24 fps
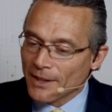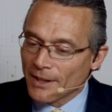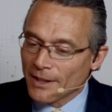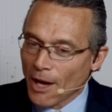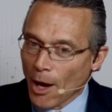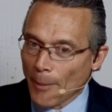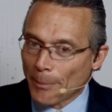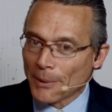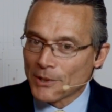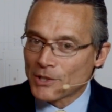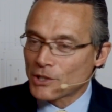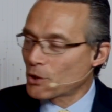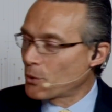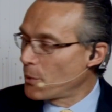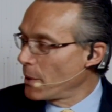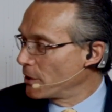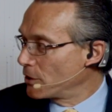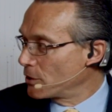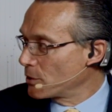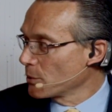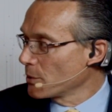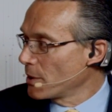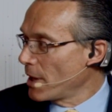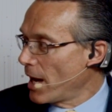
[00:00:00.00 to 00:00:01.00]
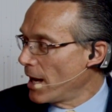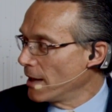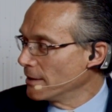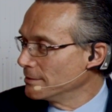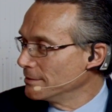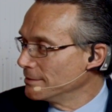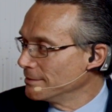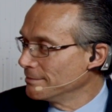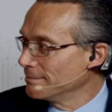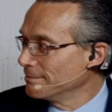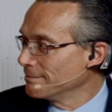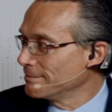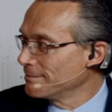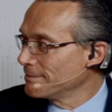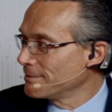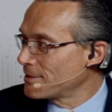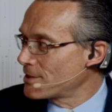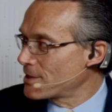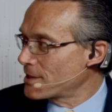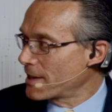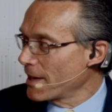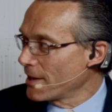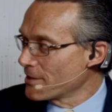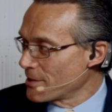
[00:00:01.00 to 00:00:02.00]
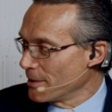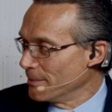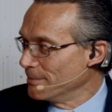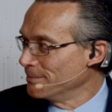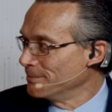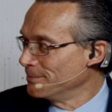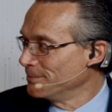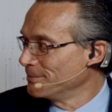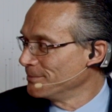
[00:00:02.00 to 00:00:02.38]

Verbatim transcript: Help us squint through that schism.